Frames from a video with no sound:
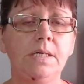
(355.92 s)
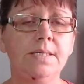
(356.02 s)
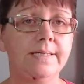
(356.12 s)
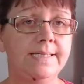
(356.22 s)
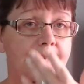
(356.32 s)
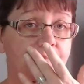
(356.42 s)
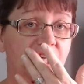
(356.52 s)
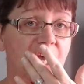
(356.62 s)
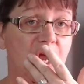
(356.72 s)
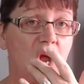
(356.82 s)
So step
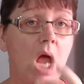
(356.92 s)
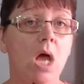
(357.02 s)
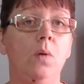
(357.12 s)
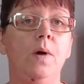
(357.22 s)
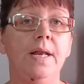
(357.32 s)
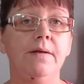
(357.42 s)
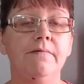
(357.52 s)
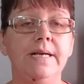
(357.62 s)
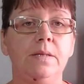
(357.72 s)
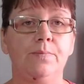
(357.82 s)
2, we're going to
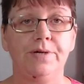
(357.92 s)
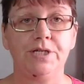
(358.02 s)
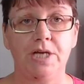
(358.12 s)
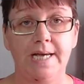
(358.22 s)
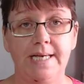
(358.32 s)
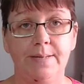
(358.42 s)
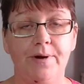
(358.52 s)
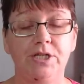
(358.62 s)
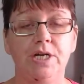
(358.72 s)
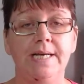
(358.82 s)
read the pressure in
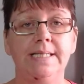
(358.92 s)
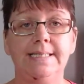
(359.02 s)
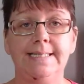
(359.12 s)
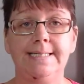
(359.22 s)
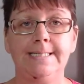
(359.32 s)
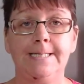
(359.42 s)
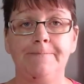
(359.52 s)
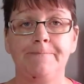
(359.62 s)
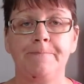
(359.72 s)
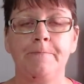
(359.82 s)
the cylinder.
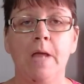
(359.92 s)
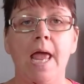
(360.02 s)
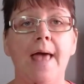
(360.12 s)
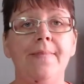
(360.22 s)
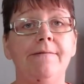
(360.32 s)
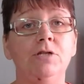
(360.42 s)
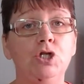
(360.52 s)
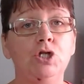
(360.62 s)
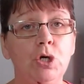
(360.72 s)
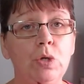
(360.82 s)
And there are
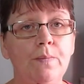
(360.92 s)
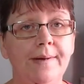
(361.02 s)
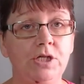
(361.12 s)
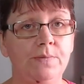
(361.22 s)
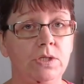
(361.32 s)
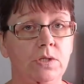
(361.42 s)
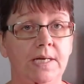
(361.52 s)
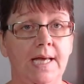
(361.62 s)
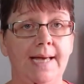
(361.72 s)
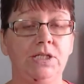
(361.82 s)
2 measurements on
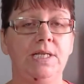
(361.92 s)
the gauge.